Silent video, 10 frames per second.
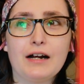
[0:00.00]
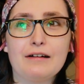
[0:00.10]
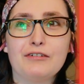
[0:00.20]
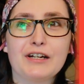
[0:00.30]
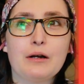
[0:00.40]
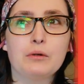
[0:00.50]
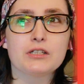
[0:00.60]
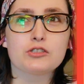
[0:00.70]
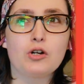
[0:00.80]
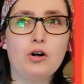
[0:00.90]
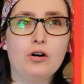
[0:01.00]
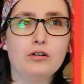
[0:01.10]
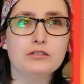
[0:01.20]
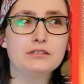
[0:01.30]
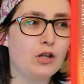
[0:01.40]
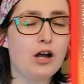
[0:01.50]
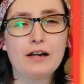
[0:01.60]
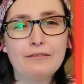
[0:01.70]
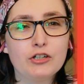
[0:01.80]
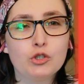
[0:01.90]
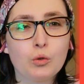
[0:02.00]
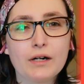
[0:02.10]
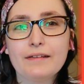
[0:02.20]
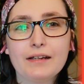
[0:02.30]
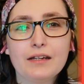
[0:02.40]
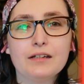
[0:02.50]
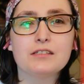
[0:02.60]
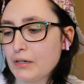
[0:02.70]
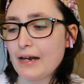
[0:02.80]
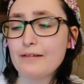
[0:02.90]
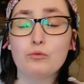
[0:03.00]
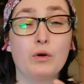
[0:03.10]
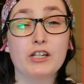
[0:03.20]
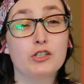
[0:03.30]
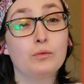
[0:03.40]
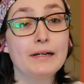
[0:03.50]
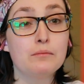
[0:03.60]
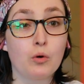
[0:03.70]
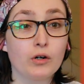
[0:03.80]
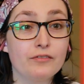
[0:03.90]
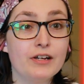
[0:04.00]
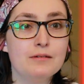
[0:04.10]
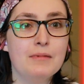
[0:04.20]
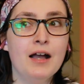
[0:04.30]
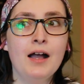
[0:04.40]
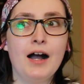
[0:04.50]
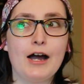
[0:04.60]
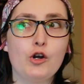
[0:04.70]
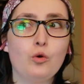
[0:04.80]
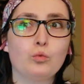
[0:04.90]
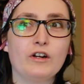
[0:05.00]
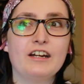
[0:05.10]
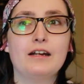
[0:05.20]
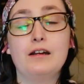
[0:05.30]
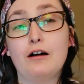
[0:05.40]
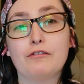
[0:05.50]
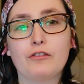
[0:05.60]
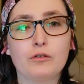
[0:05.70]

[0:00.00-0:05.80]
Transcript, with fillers: I forget what it's called. Lock Every Door, I think it is. But I have wanted to read more of him. I don't read enough